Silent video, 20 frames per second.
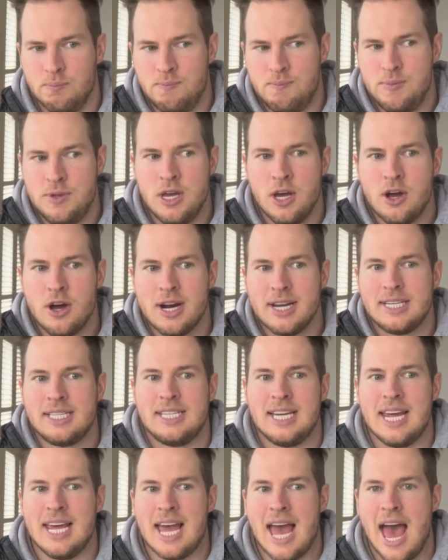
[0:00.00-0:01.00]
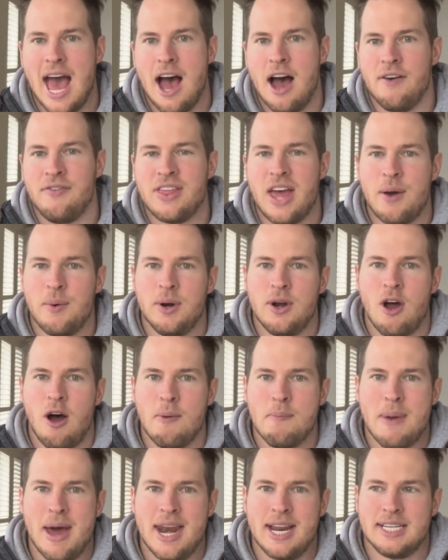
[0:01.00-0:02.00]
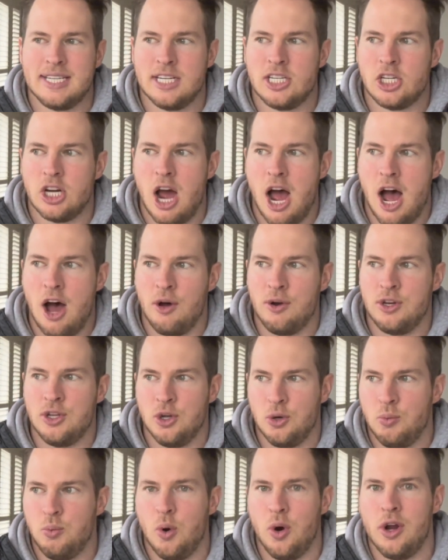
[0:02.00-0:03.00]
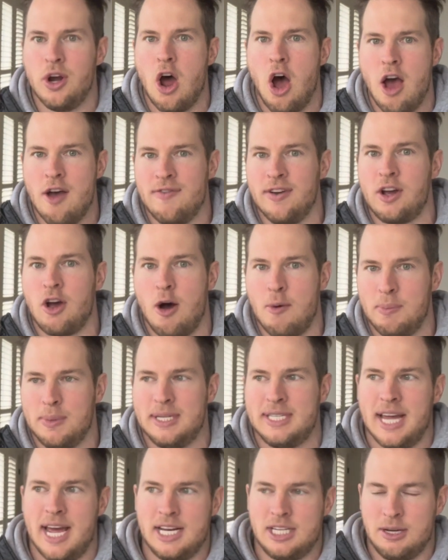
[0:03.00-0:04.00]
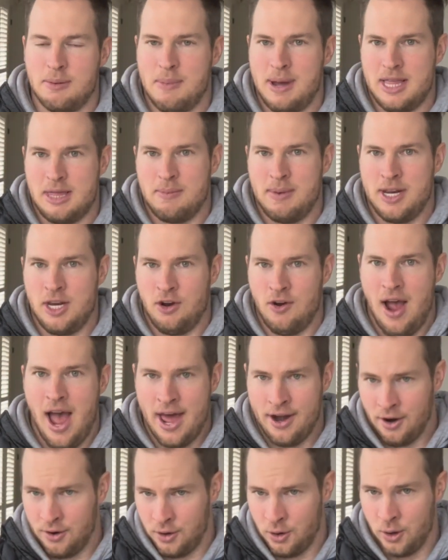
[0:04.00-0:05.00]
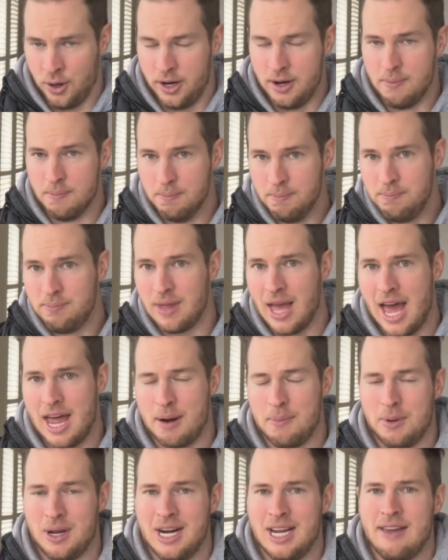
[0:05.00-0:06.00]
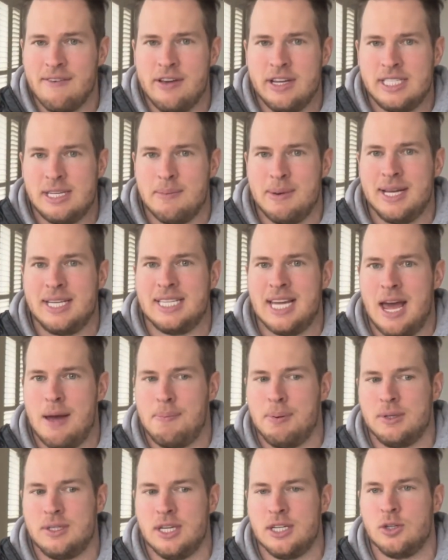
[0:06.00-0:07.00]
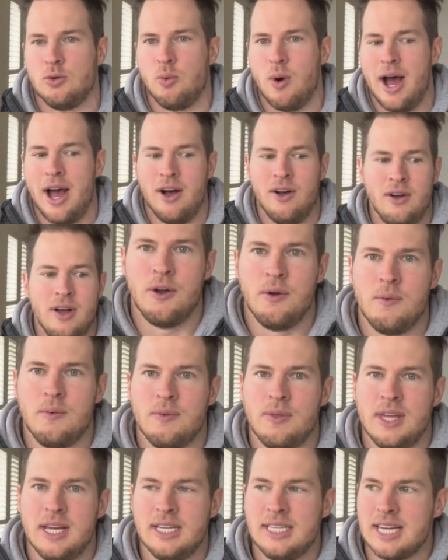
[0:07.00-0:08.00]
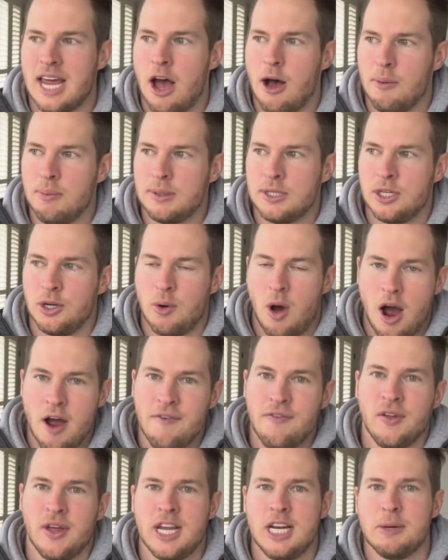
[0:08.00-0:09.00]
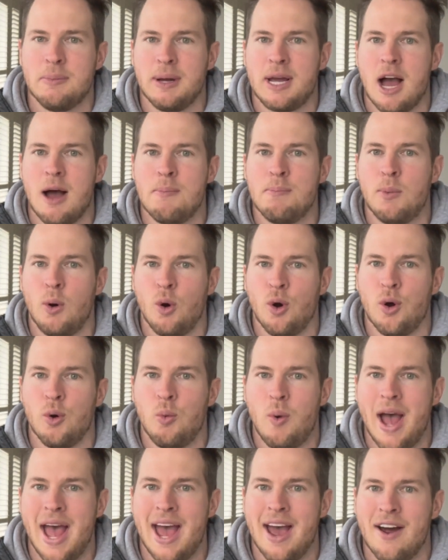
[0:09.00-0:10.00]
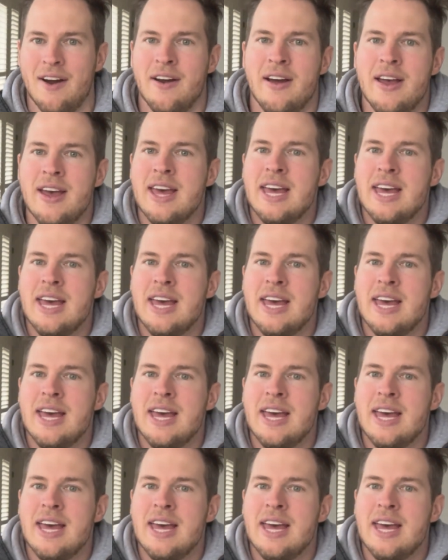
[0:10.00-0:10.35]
you're gonna see how if they were not met as a child, you would overcompensate to meet them in your adulthood. And I'm gonna give you some examples as well. This helps you hopefully to become more aware